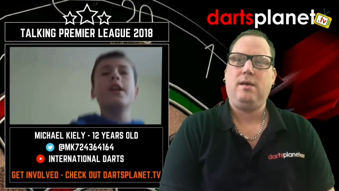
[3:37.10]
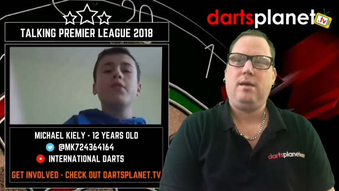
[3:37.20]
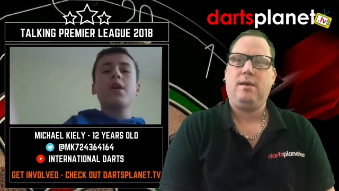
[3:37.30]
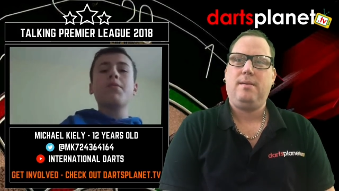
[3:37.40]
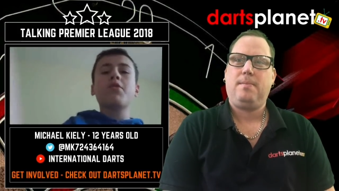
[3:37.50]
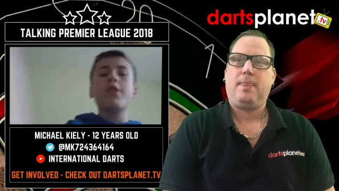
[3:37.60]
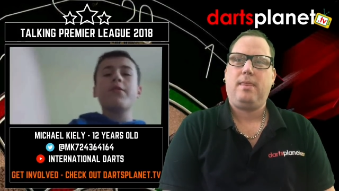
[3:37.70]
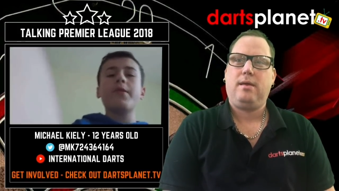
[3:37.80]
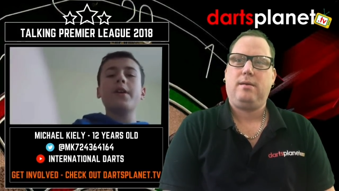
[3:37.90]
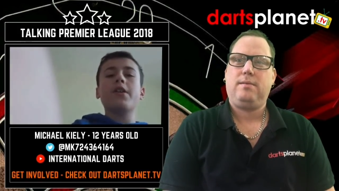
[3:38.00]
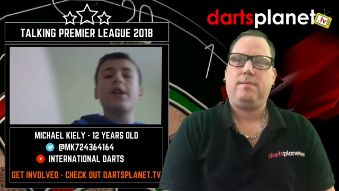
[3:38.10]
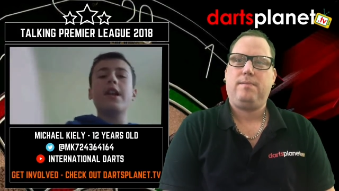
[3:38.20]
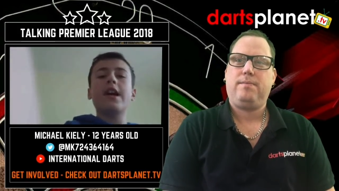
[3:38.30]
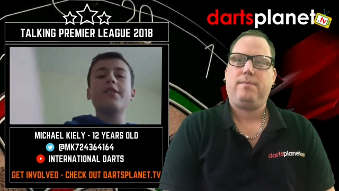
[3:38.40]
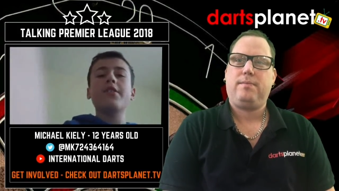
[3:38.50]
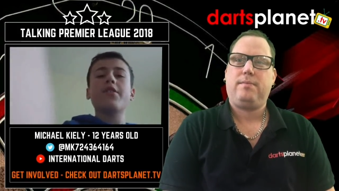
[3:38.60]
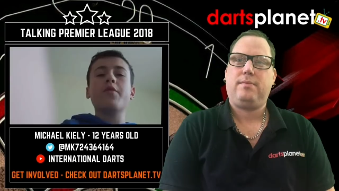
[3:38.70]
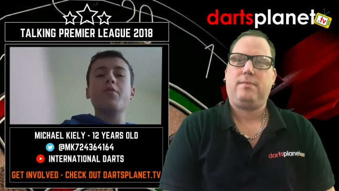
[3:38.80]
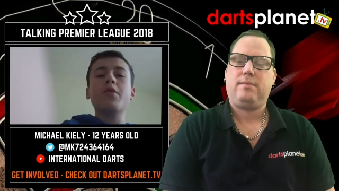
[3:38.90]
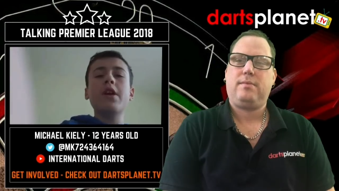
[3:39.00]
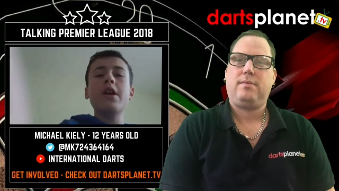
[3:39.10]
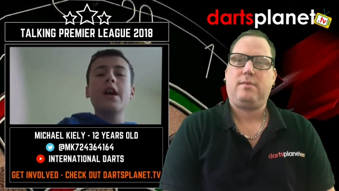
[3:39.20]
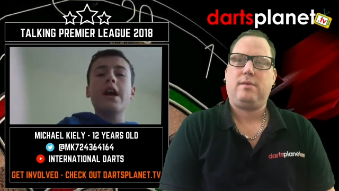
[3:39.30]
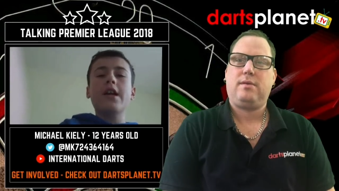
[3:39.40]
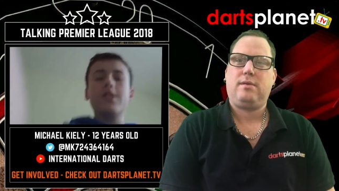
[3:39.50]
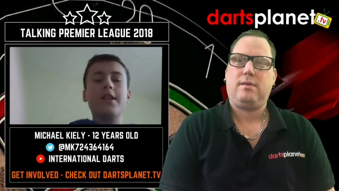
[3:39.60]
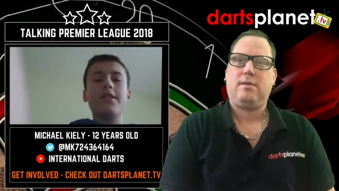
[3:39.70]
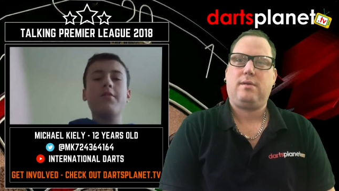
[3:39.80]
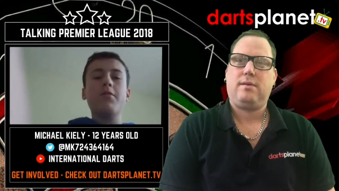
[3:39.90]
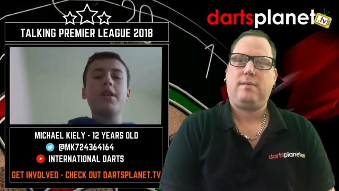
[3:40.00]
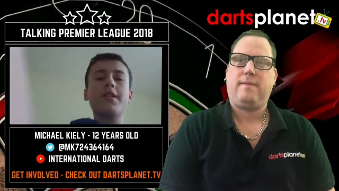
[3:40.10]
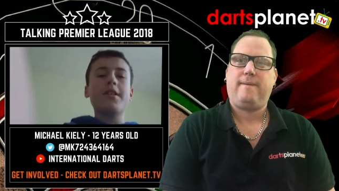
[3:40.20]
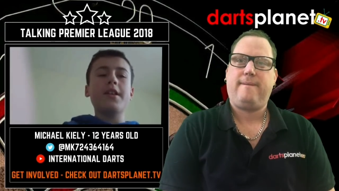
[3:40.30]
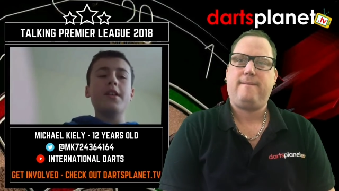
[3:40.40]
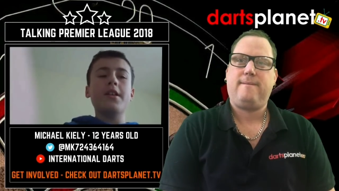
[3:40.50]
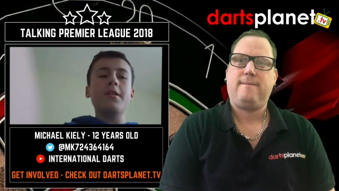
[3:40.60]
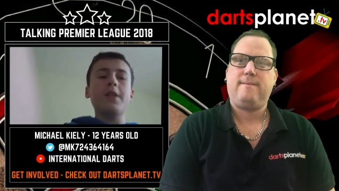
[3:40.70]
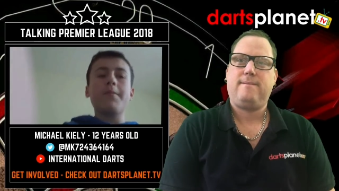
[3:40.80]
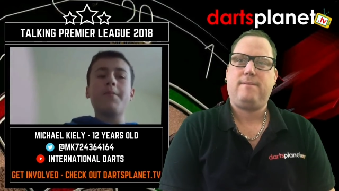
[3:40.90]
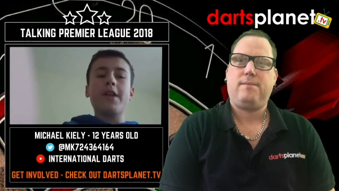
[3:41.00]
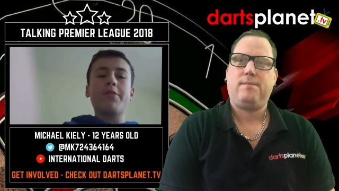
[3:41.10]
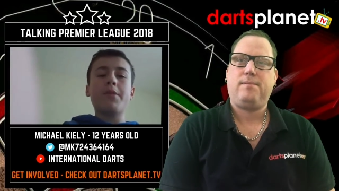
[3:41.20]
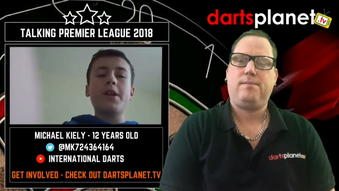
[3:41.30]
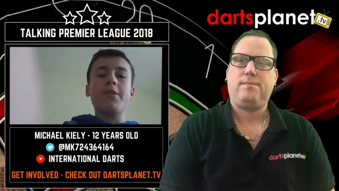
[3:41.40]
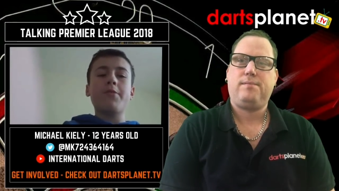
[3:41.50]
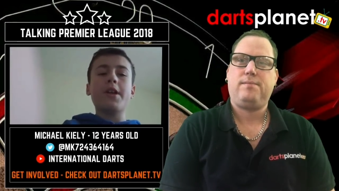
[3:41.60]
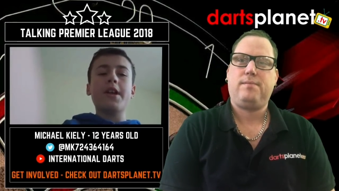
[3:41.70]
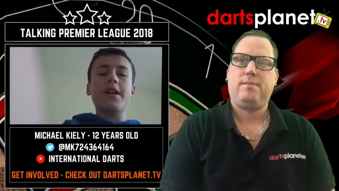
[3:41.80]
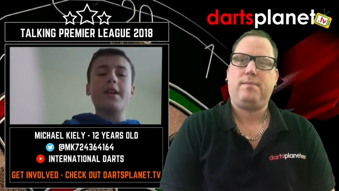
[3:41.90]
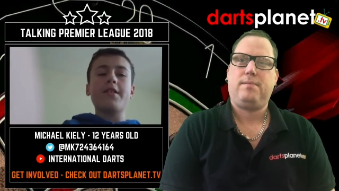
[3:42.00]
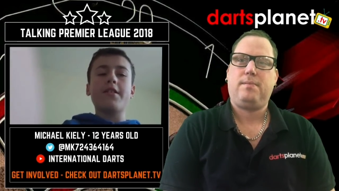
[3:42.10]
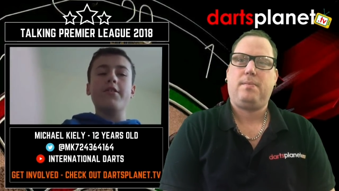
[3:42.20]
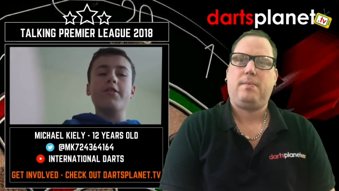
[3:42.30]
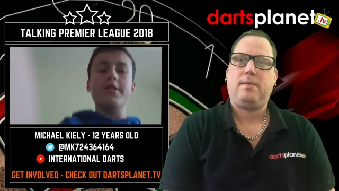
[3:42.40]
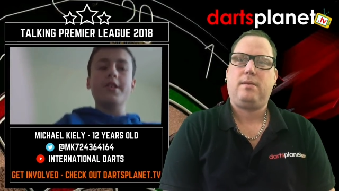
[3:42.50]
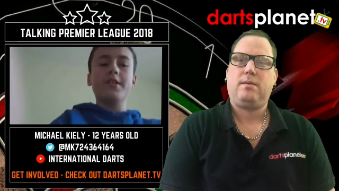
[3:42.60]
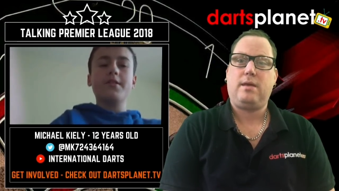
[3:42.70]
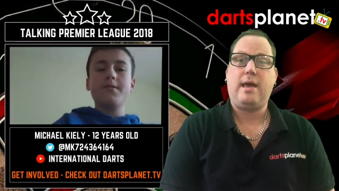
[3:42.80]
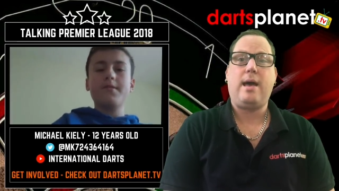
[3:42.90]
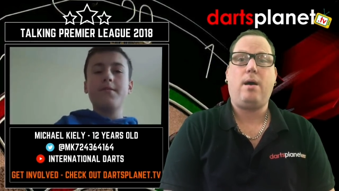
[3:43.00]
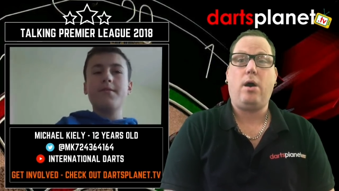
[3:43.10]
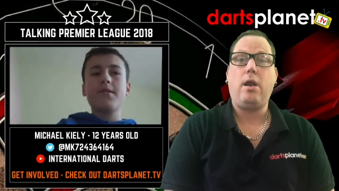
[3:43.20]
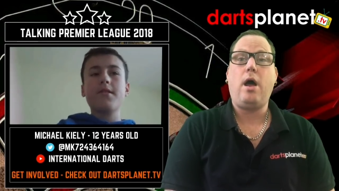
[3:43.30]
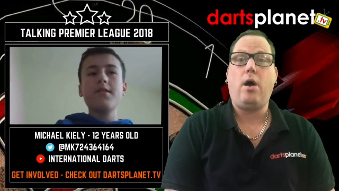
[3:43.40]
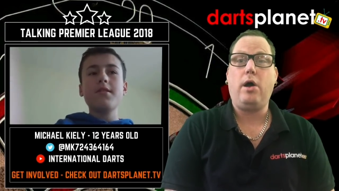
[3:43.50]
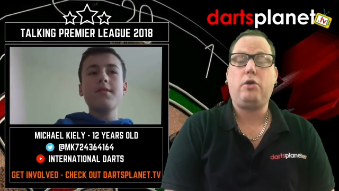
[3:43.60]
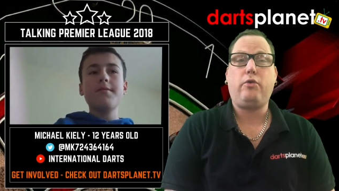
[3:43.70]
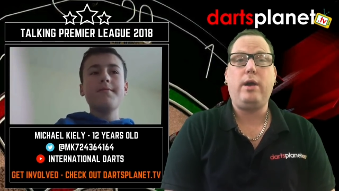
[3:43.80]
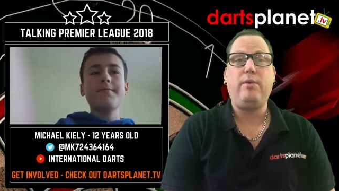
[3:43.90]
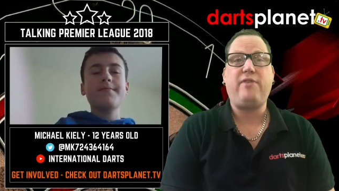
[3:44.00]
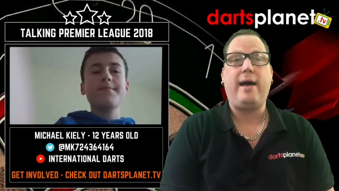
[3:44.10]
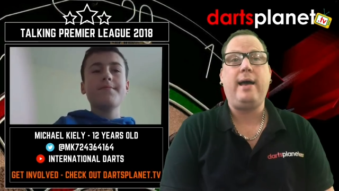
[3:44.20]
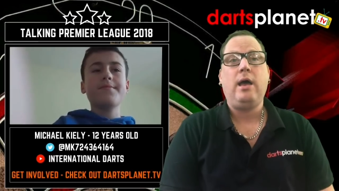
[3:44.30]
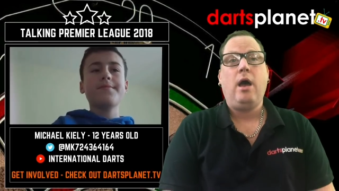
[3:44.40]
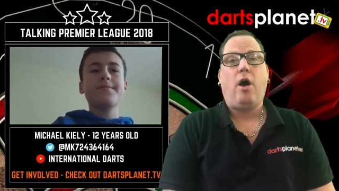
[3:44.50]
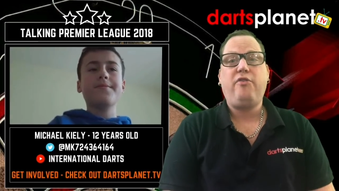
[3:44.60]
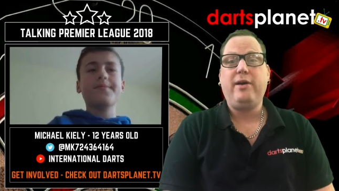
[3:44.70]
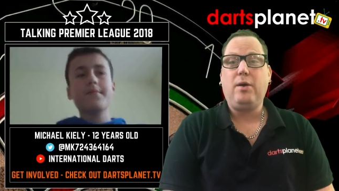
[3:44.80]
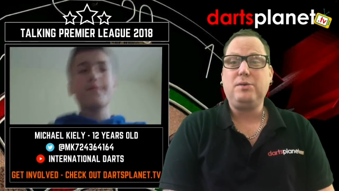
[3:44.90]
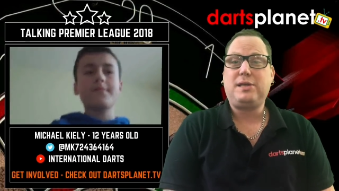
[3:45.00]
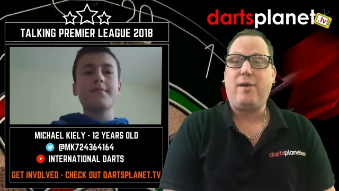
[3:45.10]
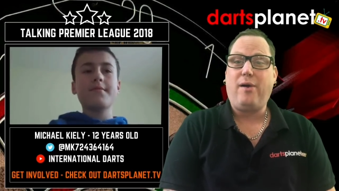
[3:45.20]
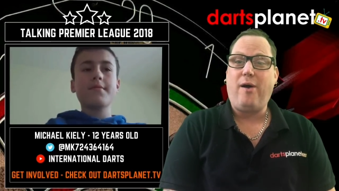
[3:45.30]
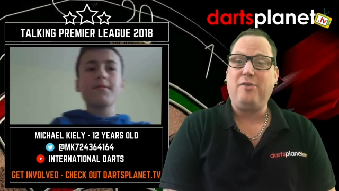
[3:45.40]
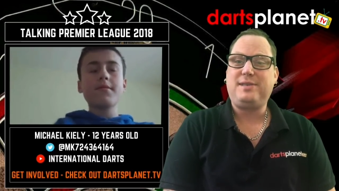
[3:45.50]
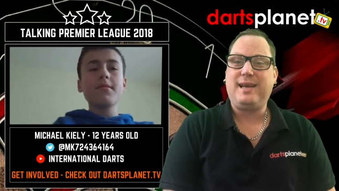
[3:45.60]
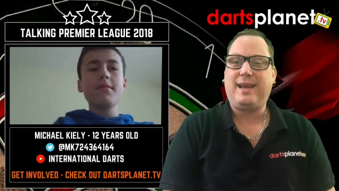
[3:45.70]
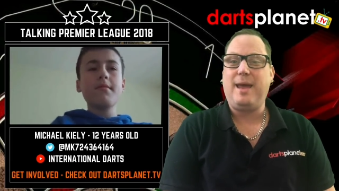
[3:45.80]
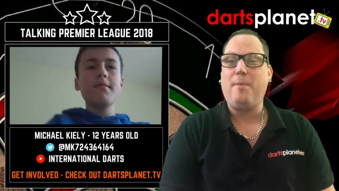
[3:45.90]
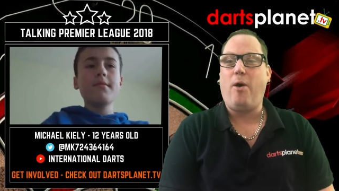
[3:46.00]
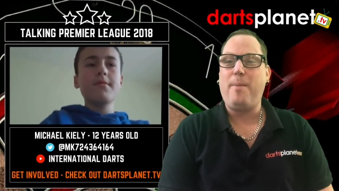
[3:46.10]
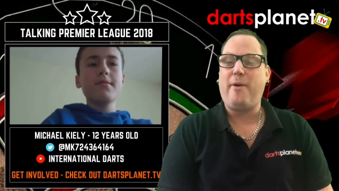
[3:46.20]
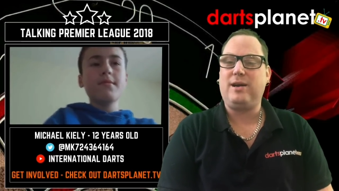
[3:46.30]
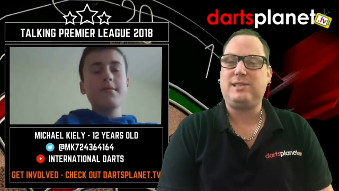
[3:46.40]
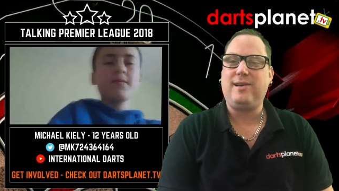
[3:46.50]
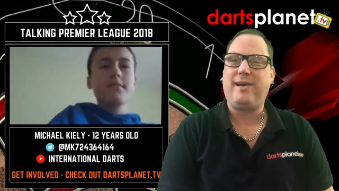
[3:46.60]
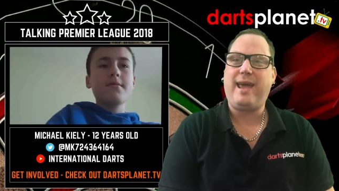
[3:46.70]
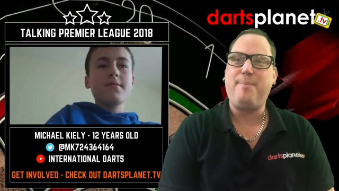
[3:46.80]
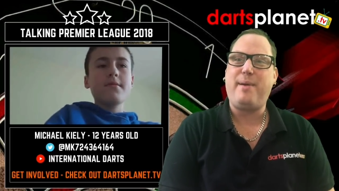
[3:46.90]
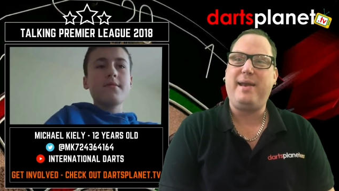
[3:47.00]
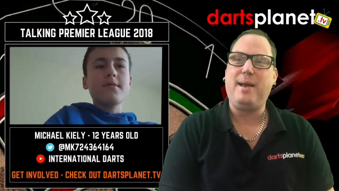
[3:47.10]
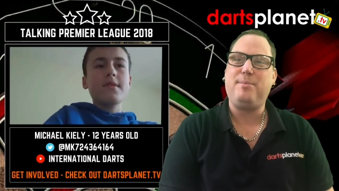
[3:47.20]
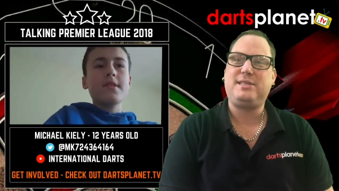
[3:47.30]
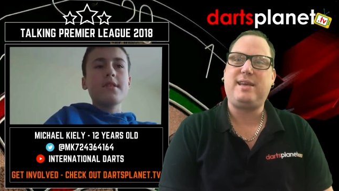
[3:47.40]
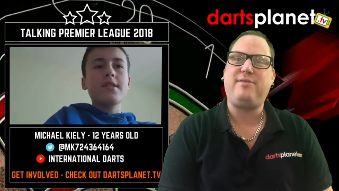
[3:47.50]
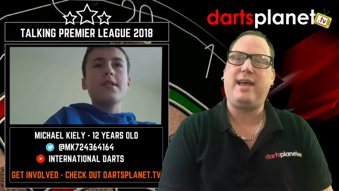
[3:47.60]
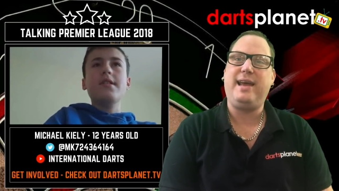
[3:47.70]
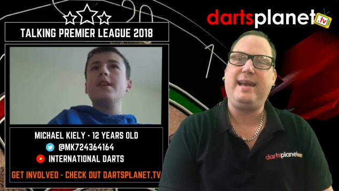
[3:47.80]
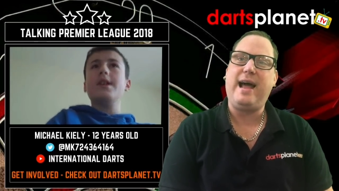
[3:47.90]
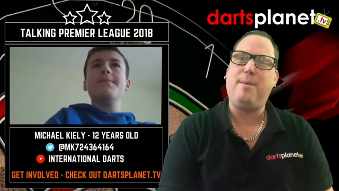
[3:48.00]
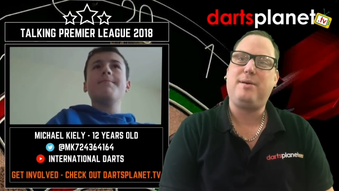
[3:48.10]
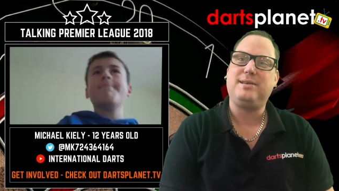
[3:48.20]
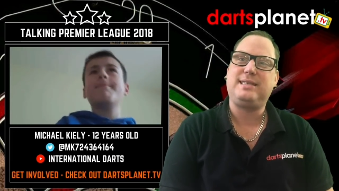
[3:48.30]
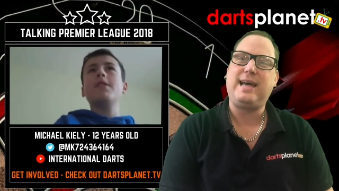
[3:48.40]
Speaker 1: and Rob Cross v Kyle Anderson. And, like, you want to see the, like, best players playing against each other.
Speaker 2: Yeah, I know, I agree with that. I think also, like, obviously Kim Huybrechts snuck in, being number 17 now because